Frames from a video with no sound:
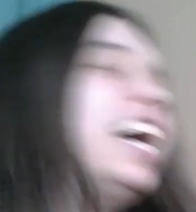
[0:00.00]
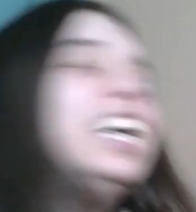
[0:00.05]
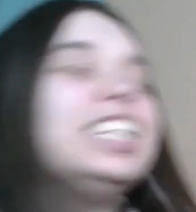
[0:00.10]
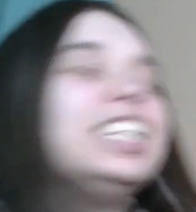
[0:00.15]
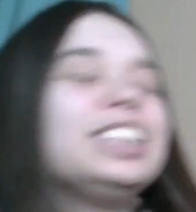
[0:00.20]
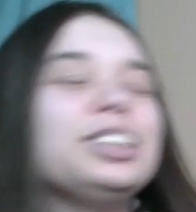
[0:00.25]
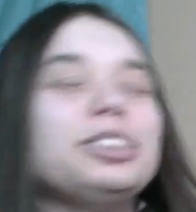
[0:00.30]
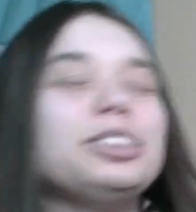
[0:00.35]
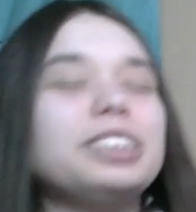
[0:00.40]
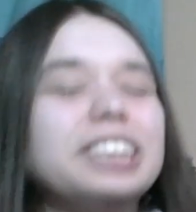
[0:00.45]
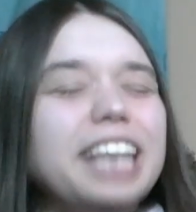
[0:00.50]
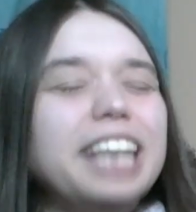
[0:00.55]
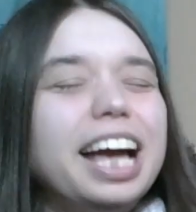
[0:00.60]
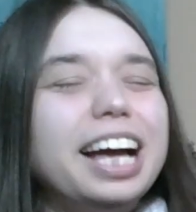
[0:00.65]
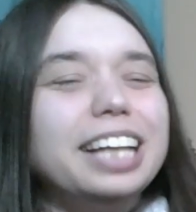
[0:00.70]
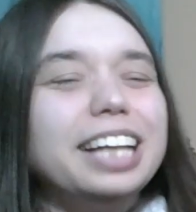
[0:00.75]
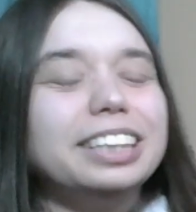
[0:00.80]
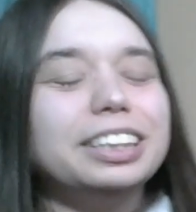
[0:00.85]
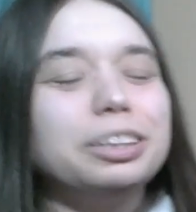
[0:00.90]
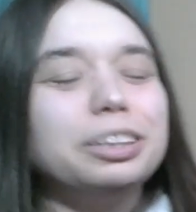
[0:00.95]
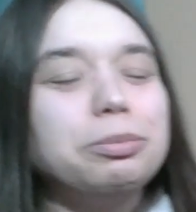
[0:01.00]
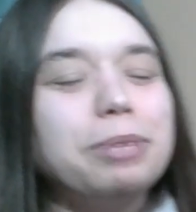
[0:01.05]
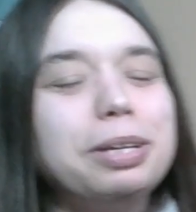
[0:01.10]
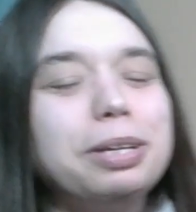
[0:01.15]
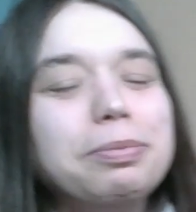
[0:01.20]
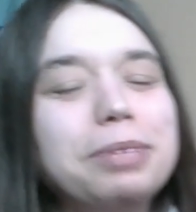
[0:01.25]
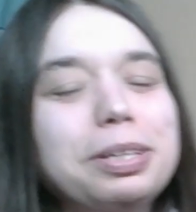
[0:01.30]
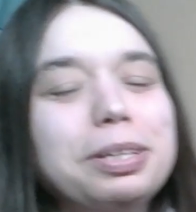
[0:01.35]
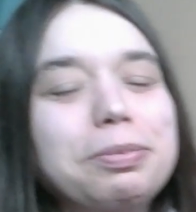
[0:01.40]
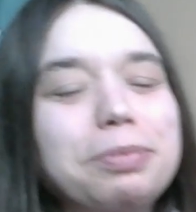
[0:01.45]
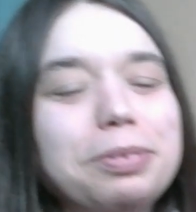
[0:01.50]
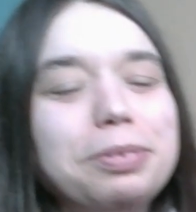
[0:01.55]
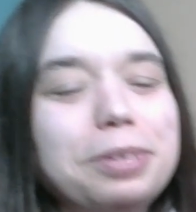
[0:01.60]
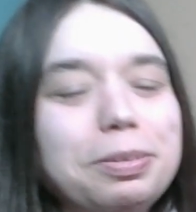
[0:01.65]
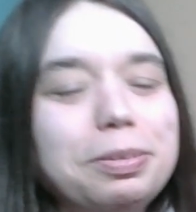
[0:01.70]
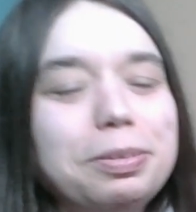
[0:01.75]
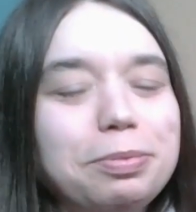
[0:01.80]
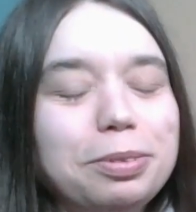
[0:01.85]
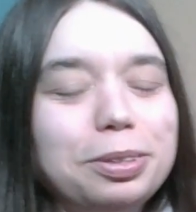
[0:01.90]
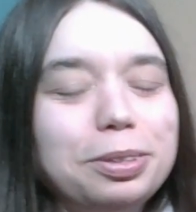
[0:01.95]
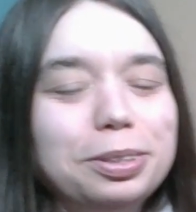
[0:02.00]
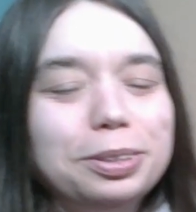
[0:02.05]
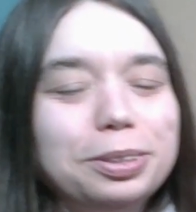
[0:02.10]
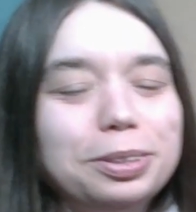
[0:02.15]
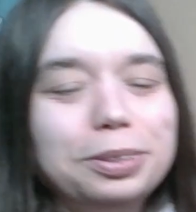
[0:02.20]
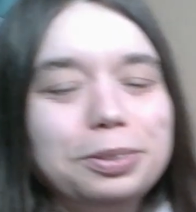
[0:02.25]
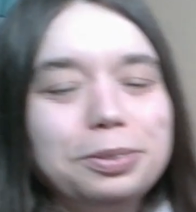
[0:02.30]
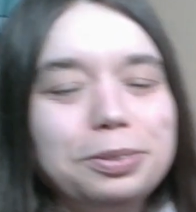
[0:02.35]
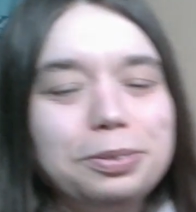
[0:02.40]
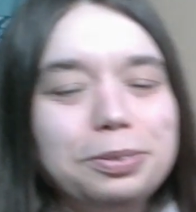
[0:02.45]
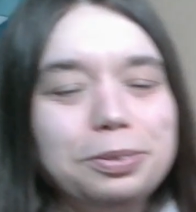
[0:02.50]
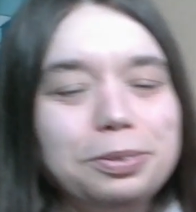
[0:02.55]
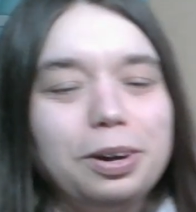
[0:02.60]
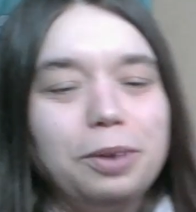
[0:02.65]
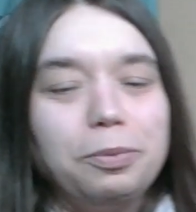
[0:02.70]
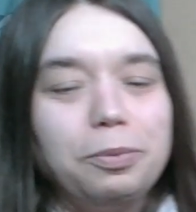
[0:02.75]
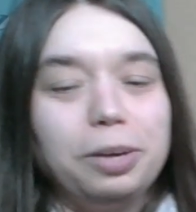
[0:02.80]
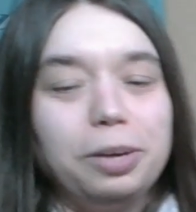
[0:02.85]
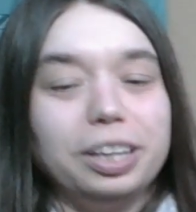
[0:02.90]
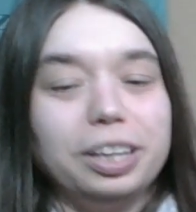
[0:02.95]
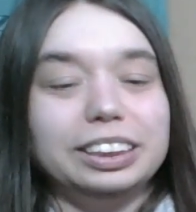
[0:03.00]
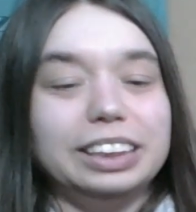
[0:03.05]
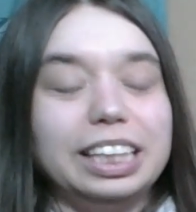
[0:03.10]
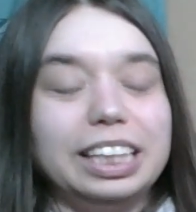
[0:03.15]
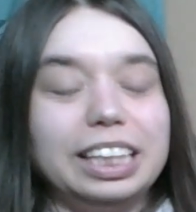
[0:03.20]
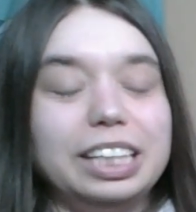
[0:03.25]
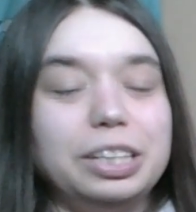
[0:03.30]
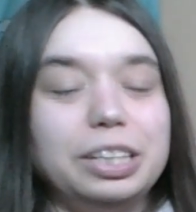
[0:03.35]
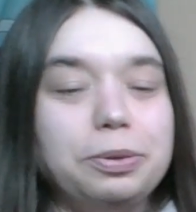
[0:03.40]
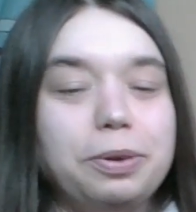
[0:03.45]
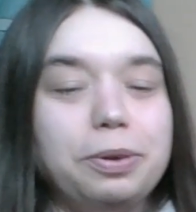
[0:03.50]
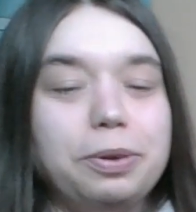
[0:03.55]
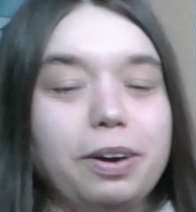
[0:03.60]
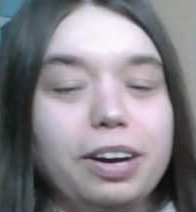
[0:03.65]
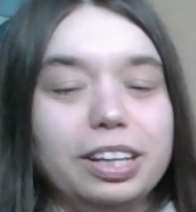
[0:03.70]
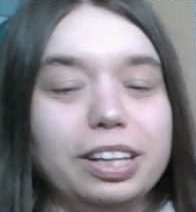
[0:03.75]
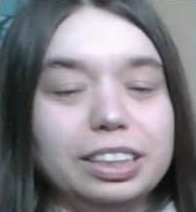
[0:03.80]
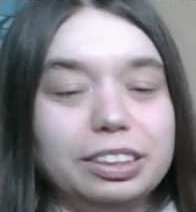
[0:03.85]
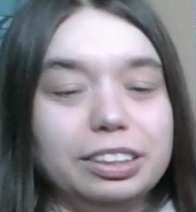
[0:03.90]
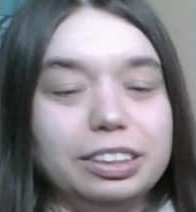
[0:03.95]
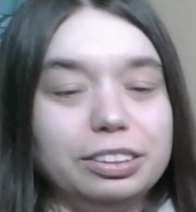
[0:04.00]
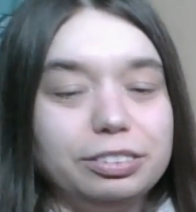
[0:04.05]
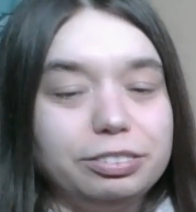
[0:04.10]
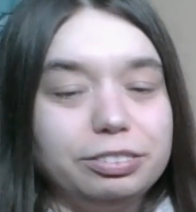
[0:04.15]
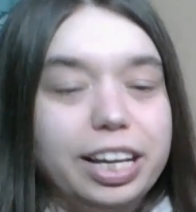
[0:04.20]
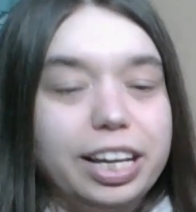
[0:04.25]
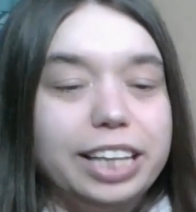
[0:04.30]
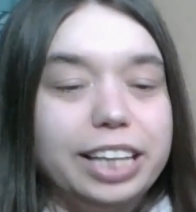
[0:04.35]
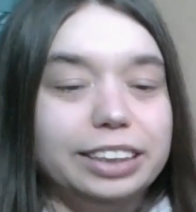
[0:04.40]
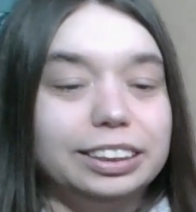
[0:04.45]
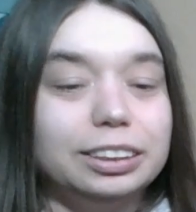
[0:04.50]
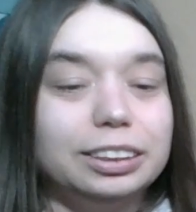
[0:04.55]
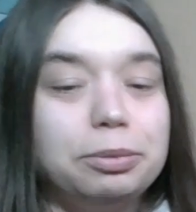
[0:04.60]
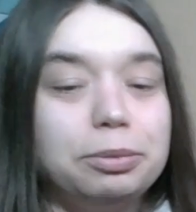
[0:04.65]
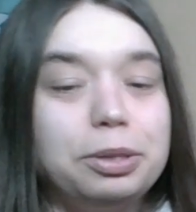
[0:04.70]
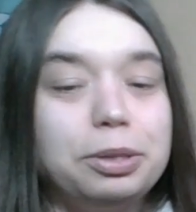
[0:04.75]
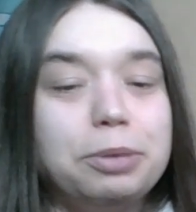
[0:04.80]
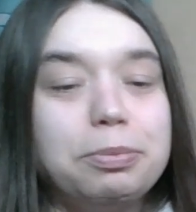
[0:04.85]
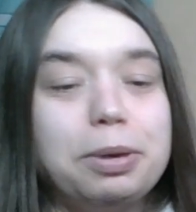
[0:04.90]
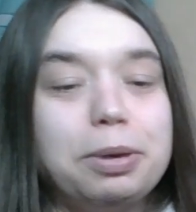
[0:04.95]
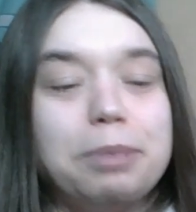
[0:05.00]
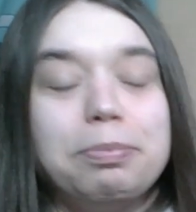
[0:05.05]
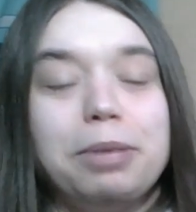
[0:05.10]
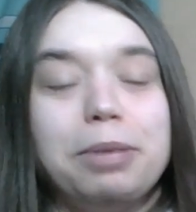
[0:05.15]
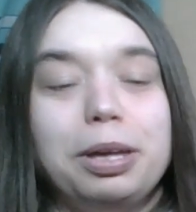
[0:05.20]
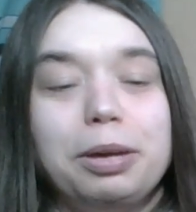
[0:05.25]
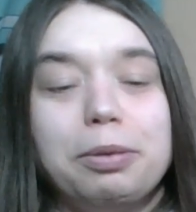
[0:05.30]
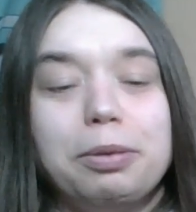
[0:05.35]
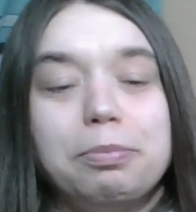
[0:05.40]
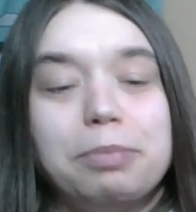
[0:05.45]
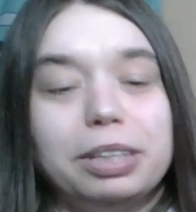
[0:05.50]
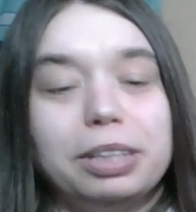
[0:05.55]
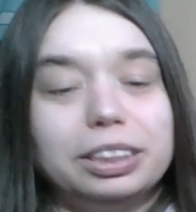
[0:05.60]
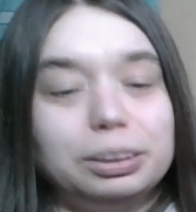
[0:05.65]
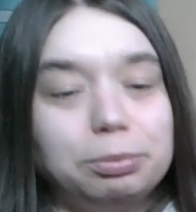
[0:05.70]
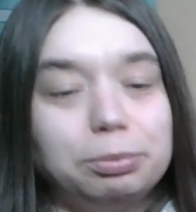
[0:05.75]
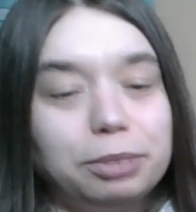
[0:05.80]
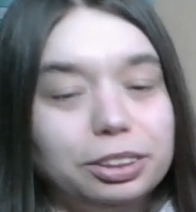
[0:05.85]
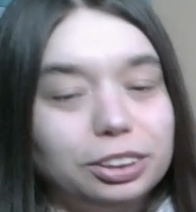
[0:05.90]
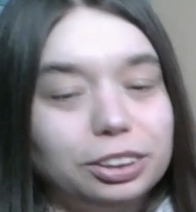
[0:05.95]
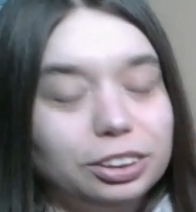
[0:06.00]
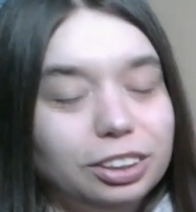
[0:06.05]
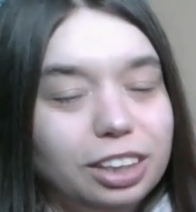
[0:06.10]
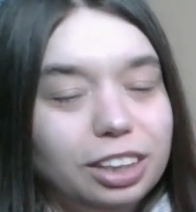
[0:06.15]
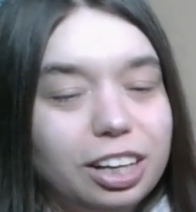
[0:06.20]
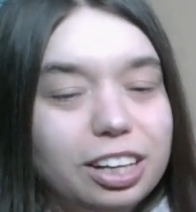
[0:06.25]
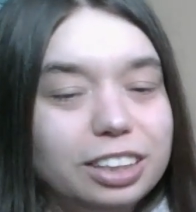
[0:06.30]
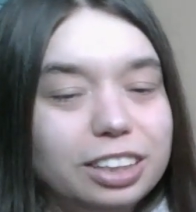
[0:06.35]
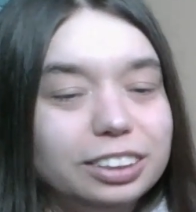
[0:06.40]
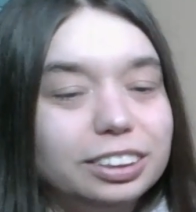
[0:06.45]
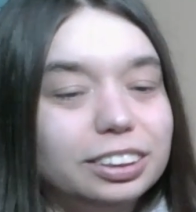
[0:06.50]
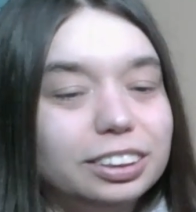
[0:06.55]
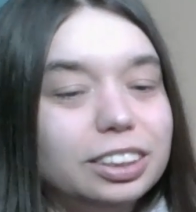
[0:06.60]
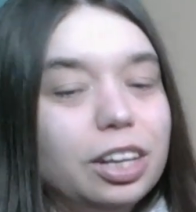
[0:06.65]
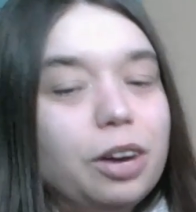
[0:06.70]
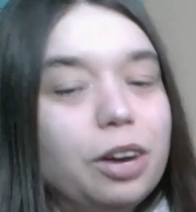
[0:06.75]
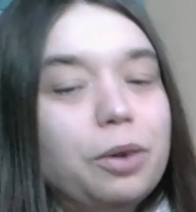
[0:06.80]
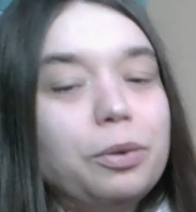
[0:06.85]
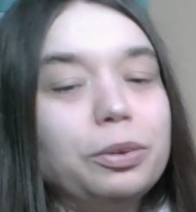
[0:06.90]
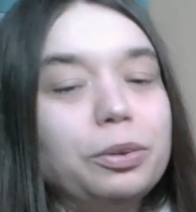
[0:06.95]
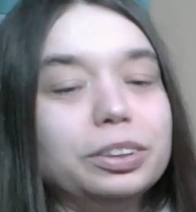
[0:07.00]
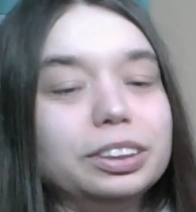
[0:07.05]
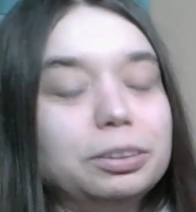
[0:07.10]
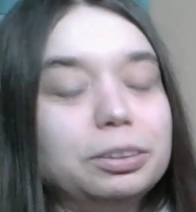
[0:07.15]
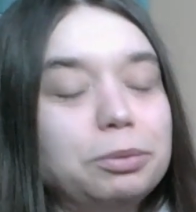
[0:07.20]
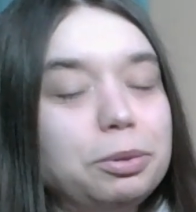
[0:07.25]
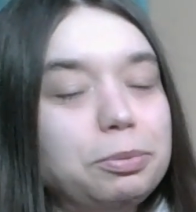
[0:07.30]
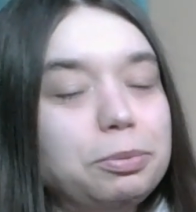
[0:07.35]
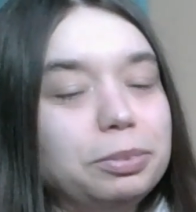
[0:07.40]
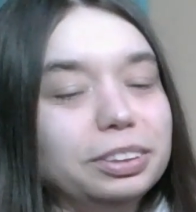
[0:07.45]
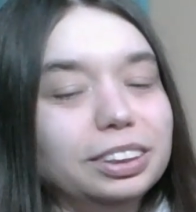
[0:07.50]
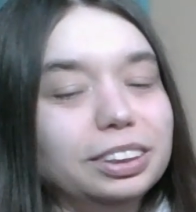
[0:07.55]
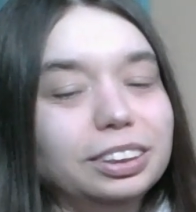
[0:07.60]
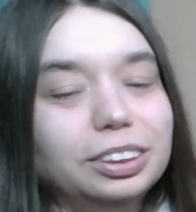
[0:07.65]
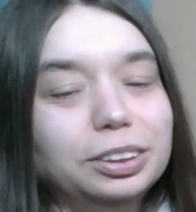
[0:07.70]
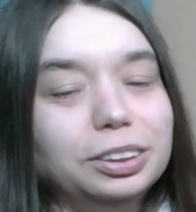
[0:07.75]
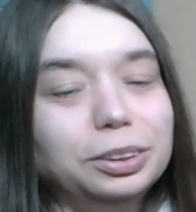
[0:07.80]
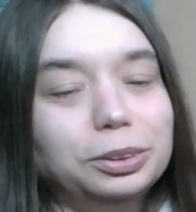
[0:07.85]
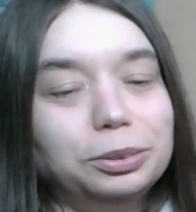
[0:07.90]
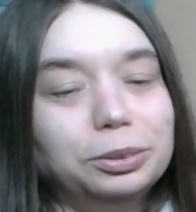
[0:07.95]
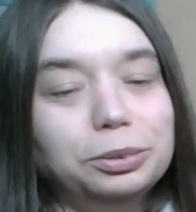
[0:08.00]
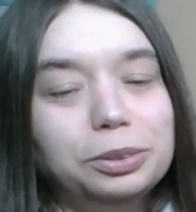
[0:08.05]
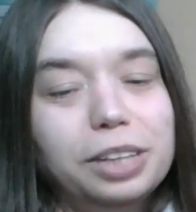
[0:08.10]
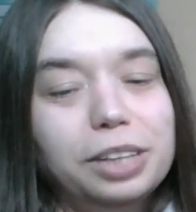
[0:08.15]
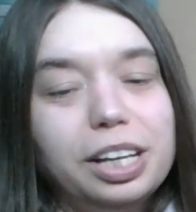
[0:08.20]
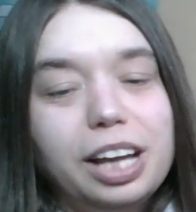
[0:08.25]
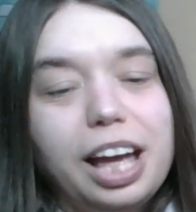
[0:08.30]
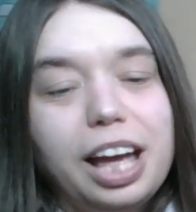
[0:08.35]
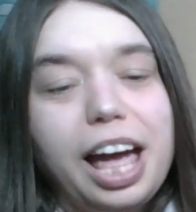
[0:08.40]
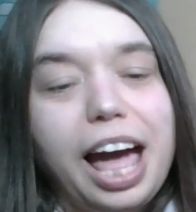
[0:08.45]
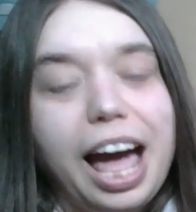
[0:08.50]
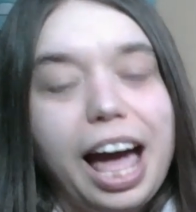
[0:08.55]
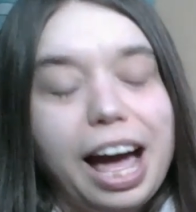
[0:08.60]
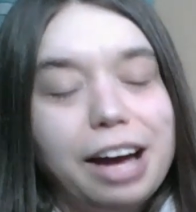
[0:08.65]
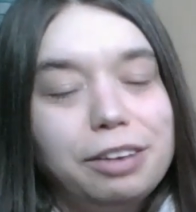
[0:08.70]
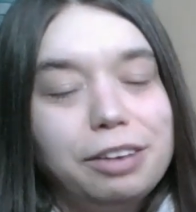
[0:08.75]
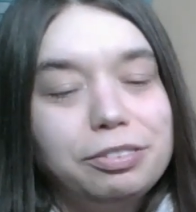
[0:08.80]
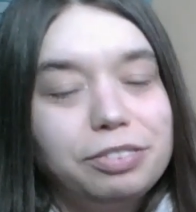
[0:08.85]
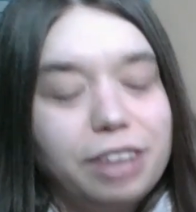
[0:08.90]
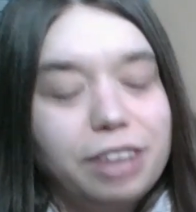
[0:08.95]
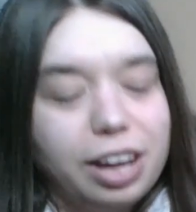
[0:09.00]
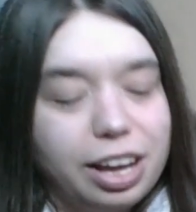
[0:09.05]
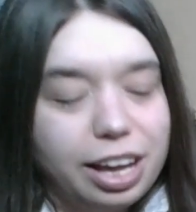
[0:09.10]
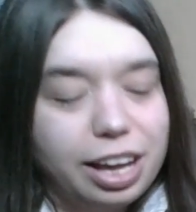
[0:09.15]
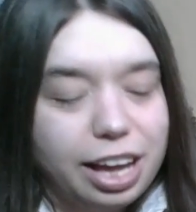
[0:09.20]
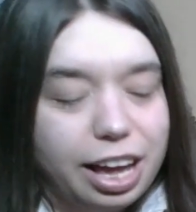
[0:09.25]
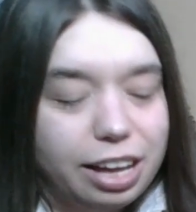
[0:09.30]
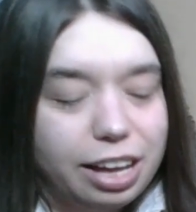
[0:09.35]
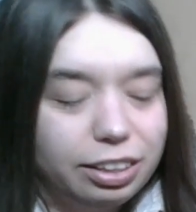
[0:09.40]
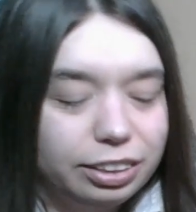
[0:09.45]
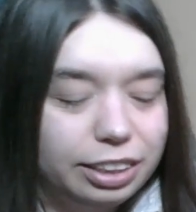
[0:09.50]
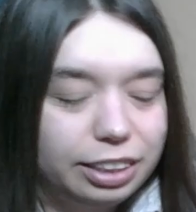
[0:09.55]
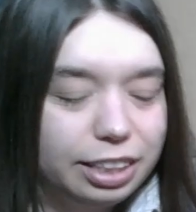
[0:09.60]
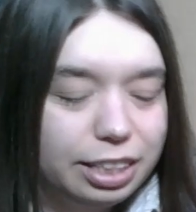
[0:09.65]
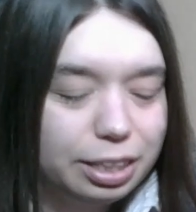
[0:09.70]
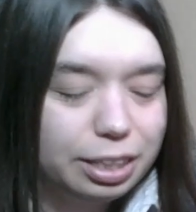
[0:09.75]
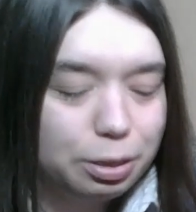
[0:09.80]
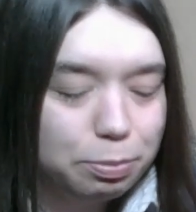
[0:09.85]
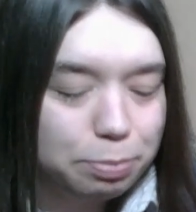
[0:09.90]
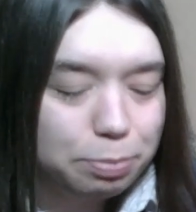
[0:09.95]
So yeah, there may be people who want to take you on a fight. Some of you might be in mixed martial arts, or someone wants to have a healthy